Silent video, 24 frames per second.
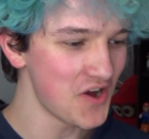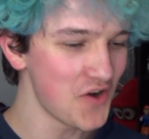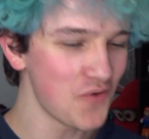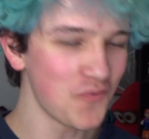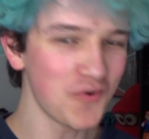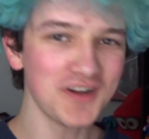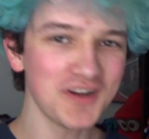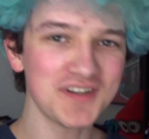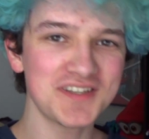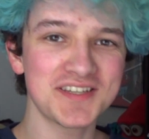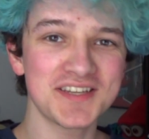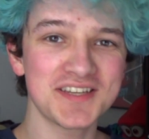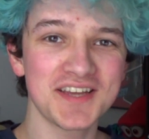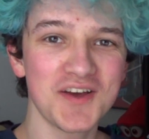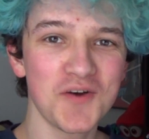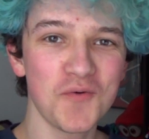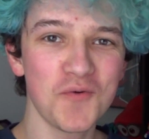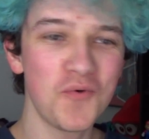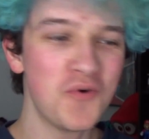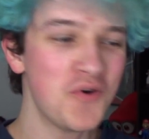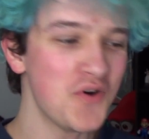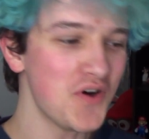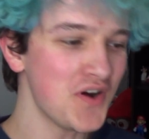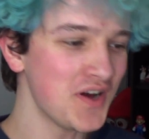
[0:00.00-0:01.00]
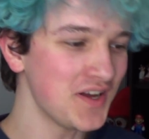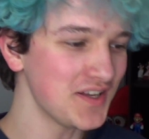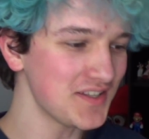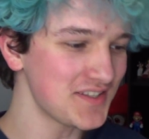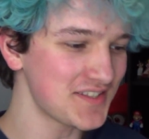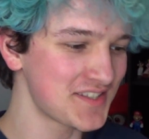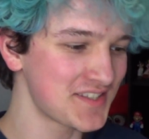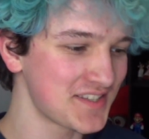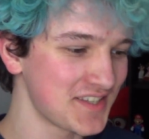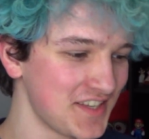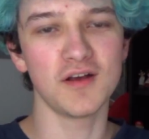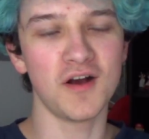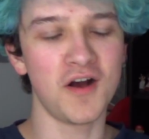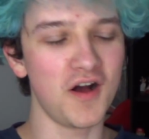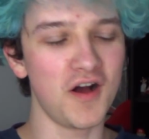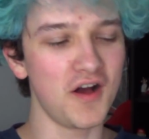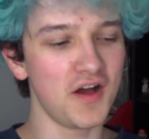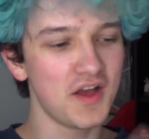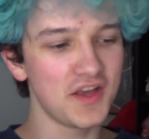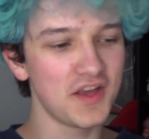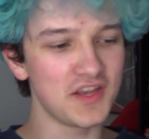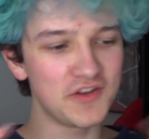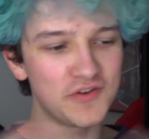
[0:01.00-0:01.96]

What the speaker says: What? Oh,